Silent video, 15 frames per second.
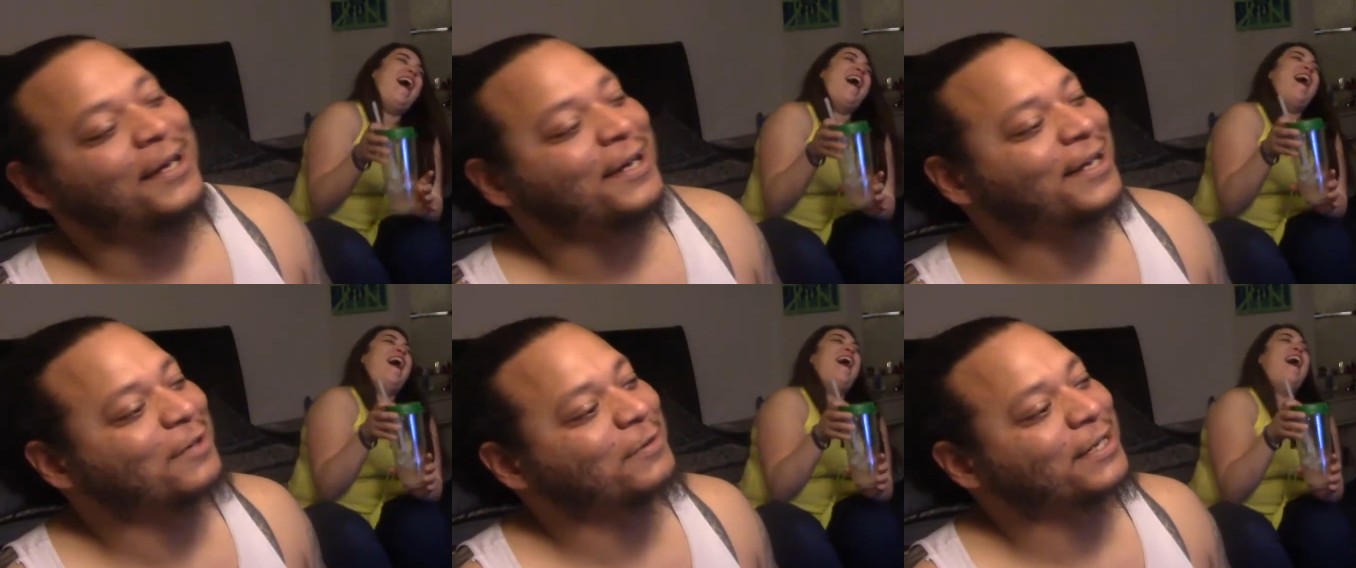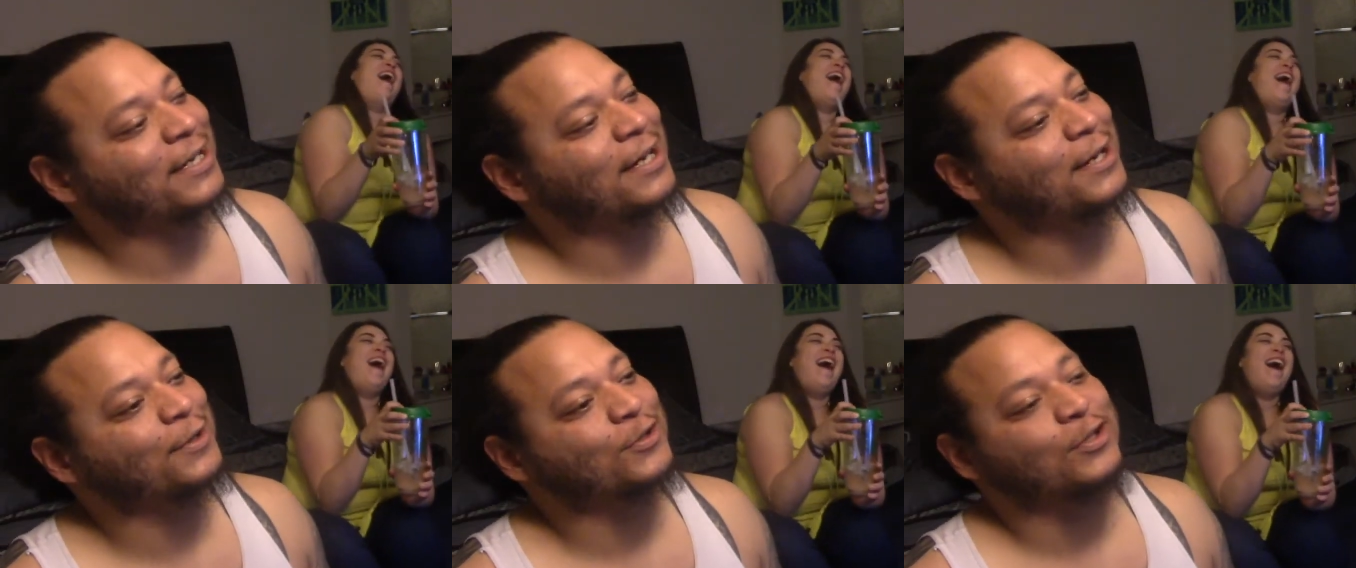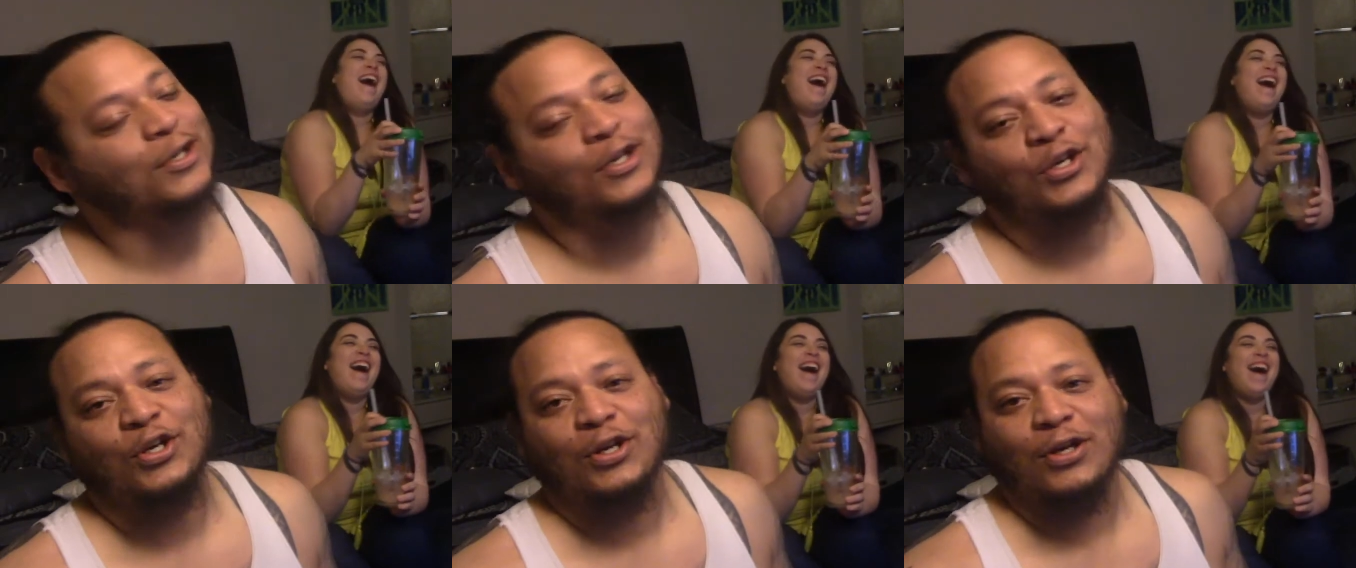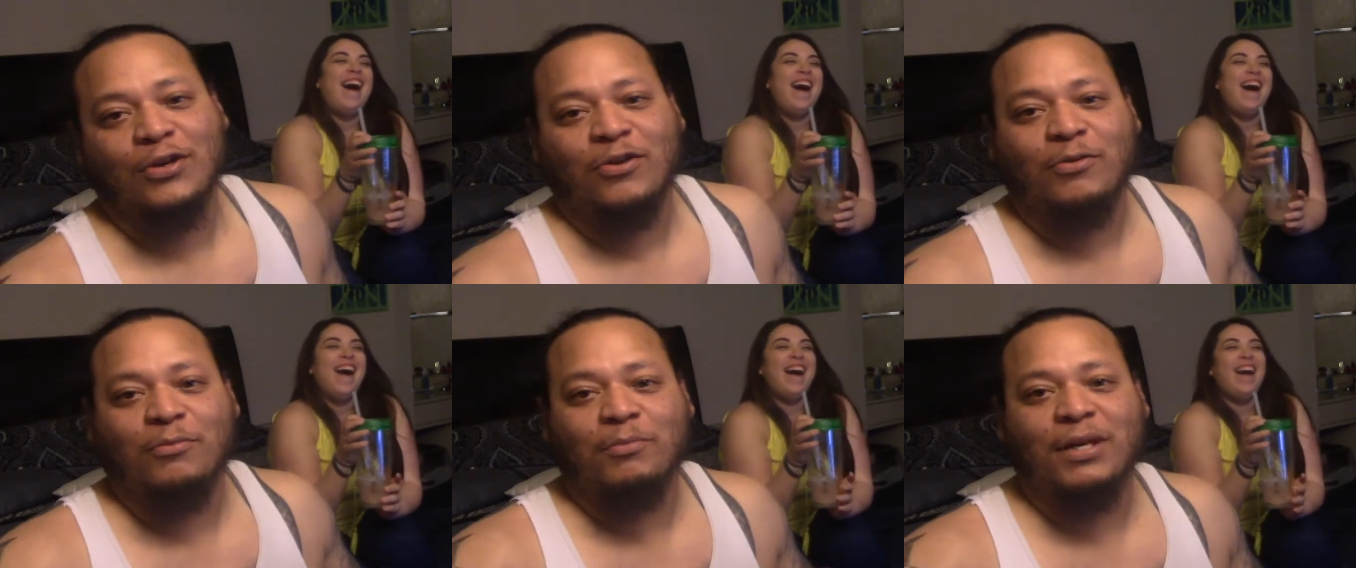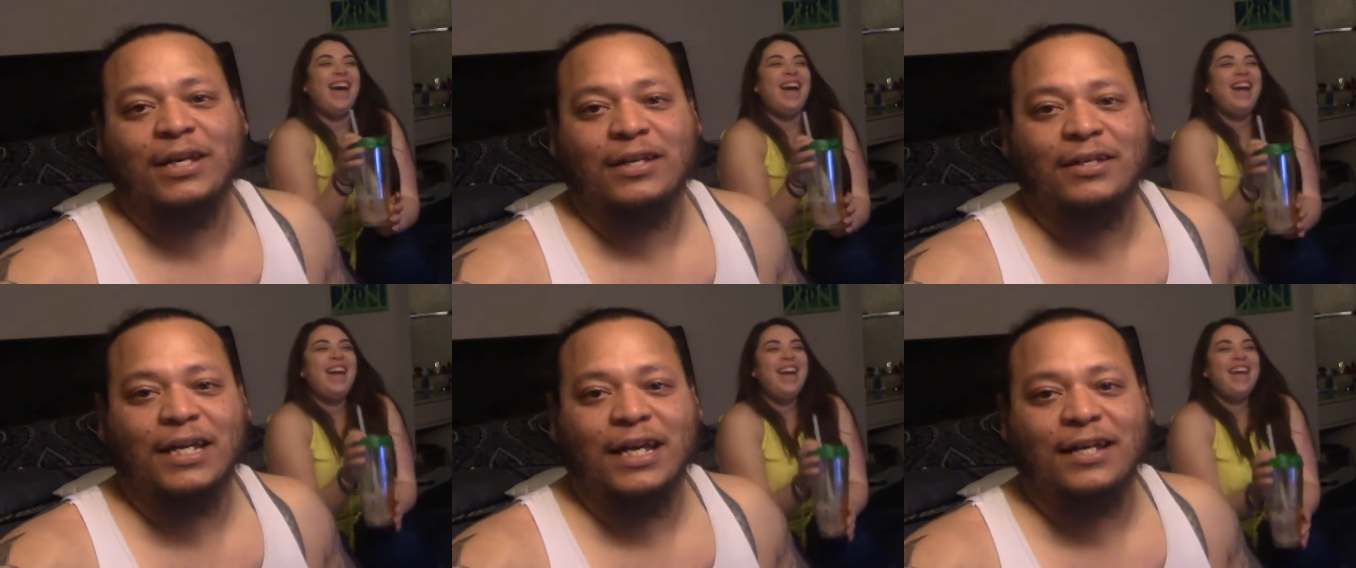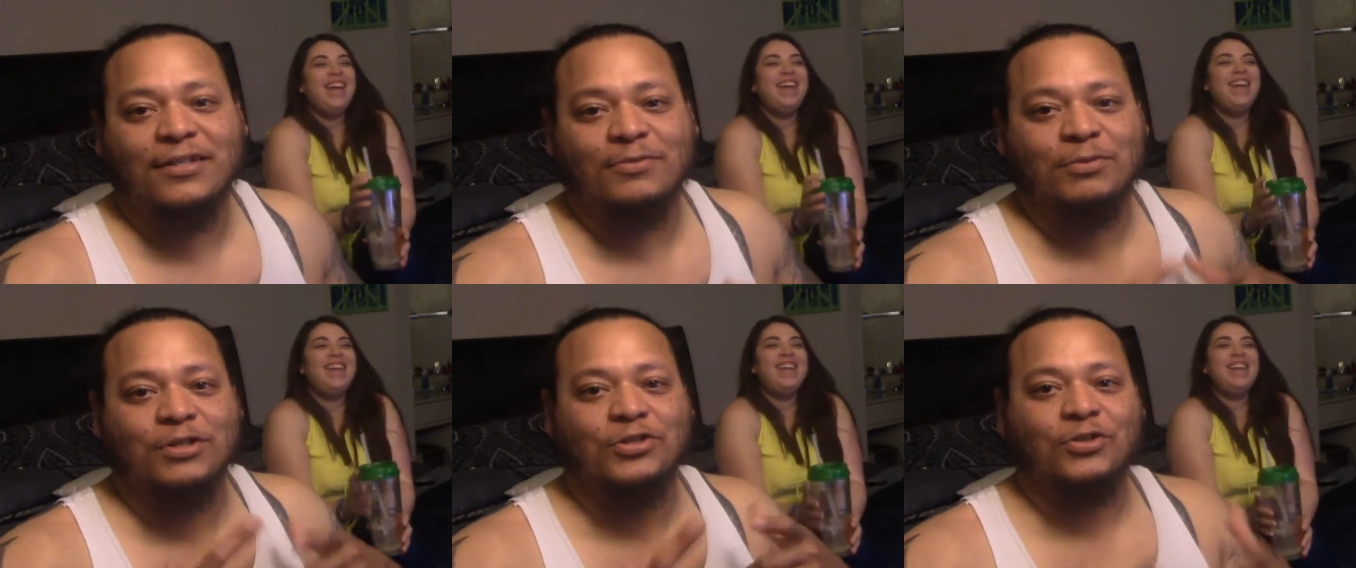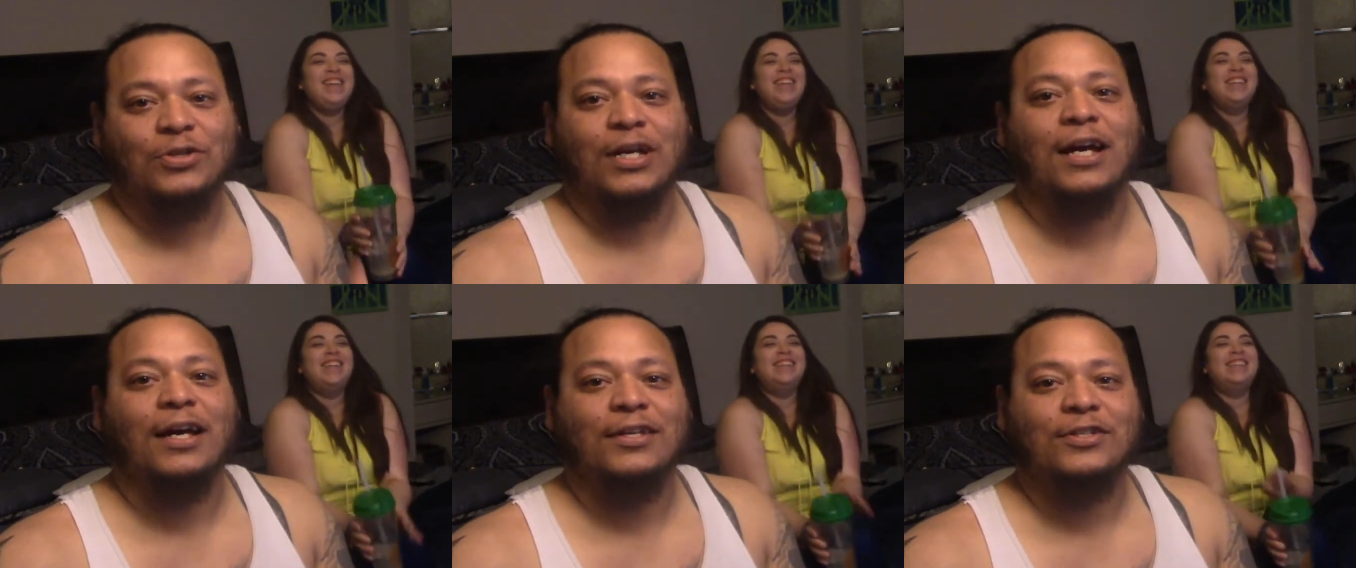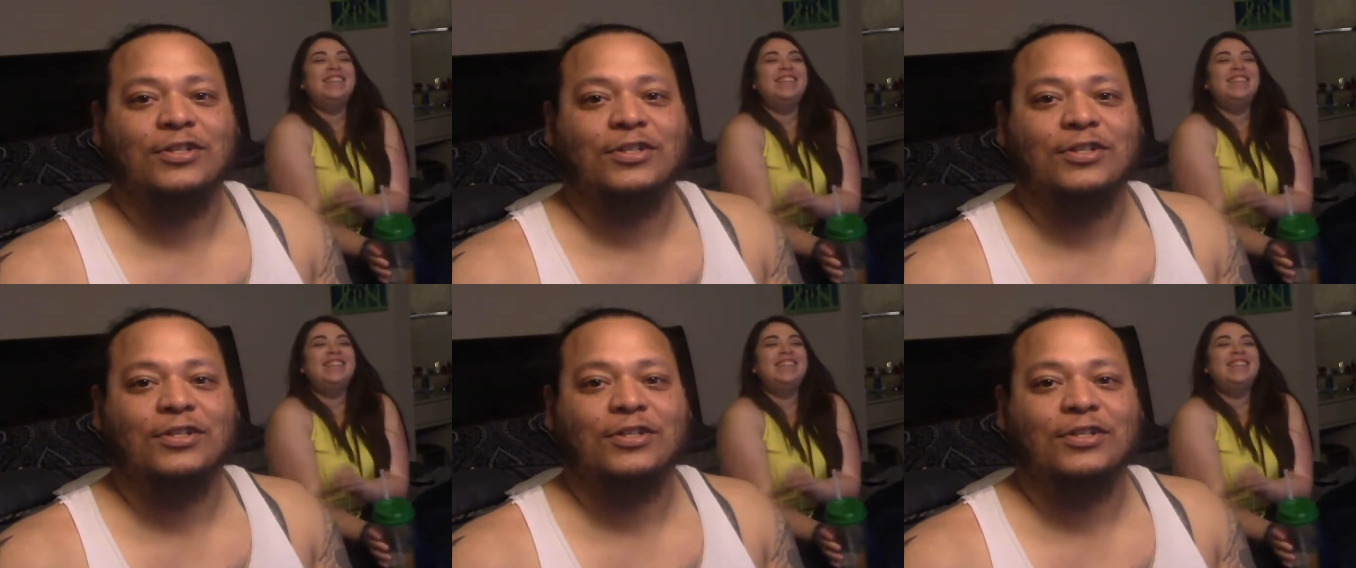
Speaker 1: anyway, guys, me and Nance wish you guys a